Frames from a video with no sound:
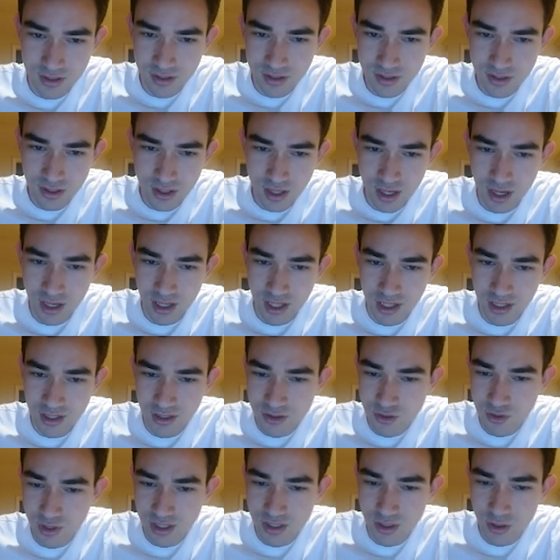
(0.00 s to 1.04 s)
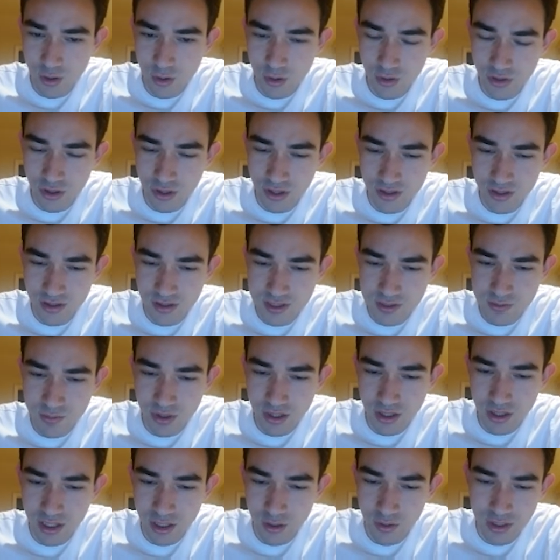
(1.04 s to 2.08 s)
And he tried to hold on to this
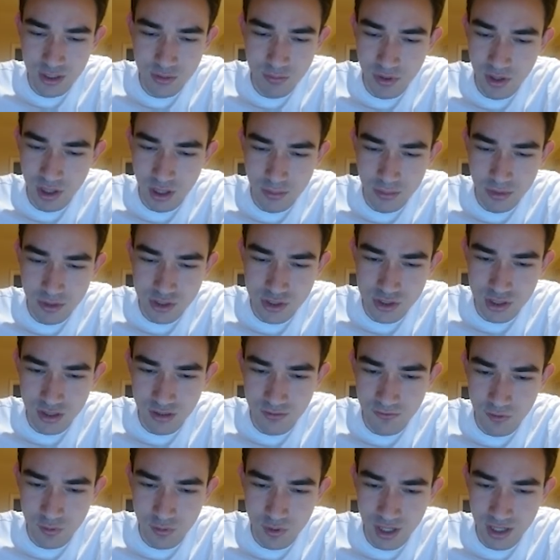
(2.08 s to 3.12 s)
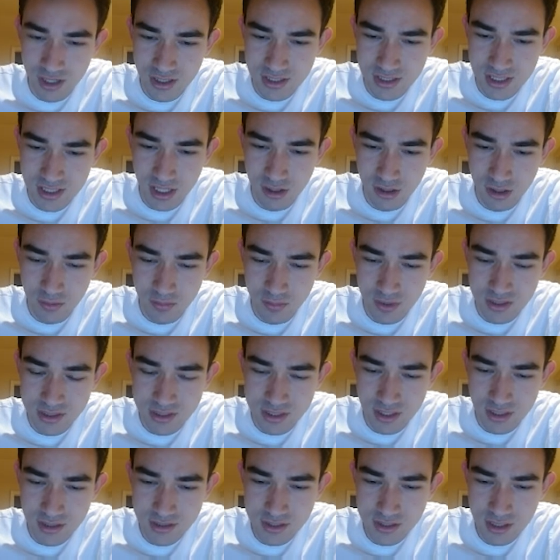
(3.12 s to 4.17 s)
pawn. Now, he probably should have already taken on
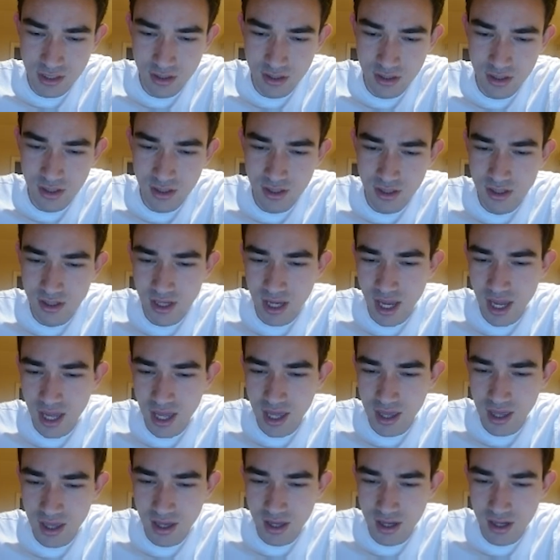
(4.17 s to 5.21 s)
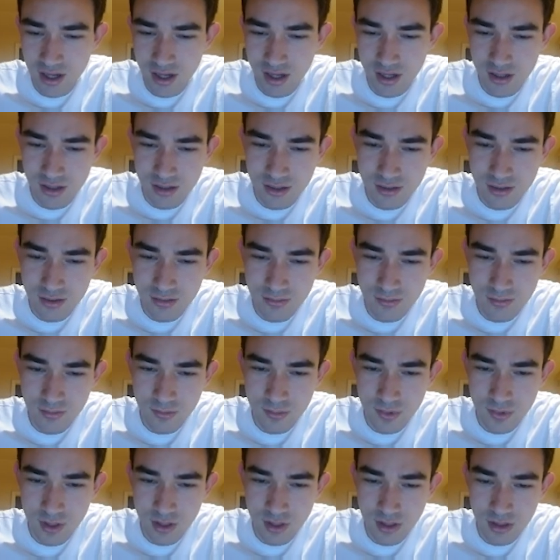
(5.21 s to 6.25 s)
b6 here. And
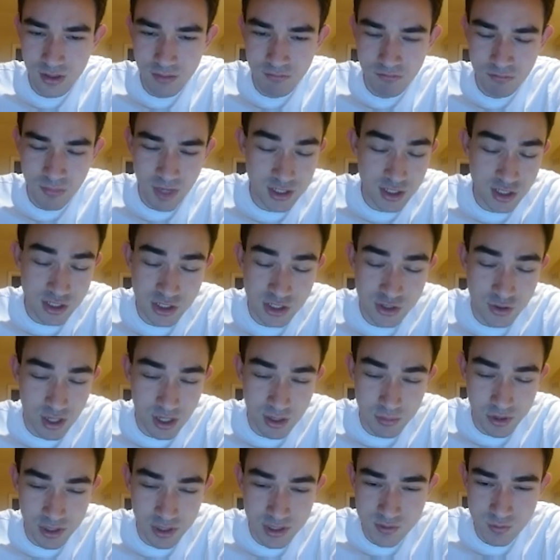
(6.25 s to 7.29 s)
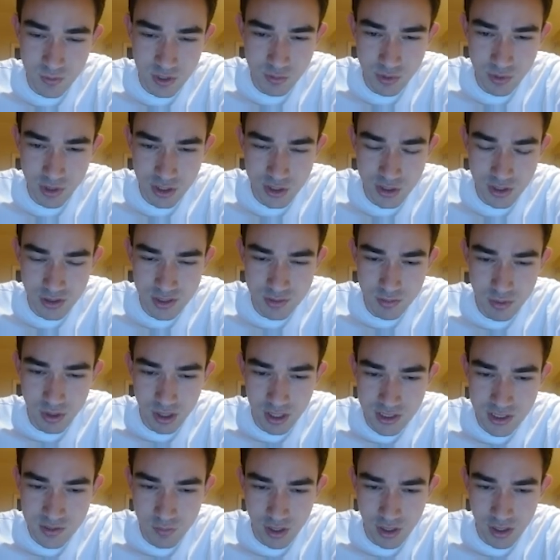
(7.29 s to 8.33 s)
I just tried to put as much pressure on this pawn
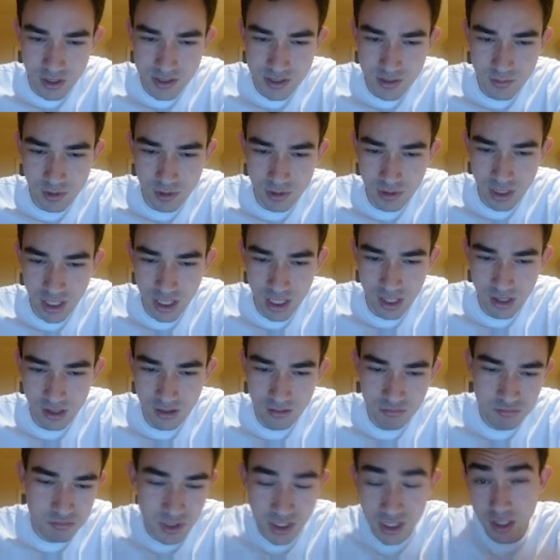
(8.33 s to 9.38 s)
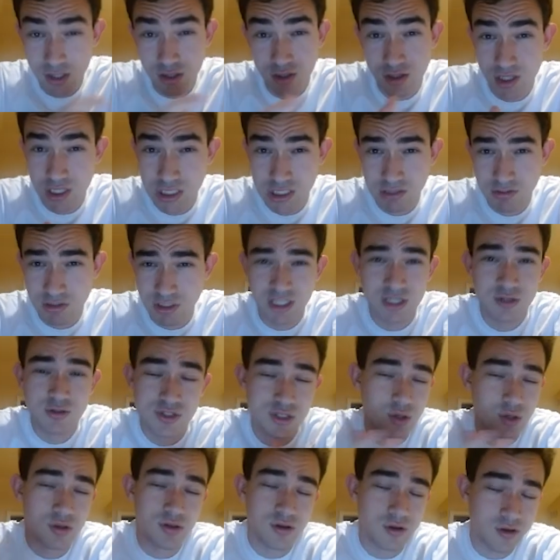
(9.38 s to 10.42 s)
as possible. And here, he was
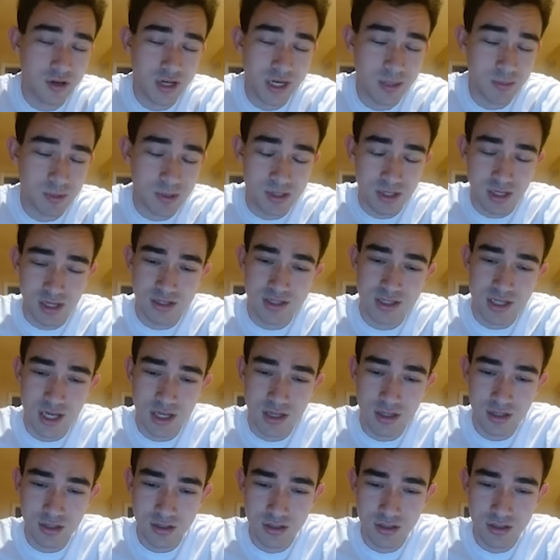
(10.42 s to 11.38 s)
no longer able to contain it.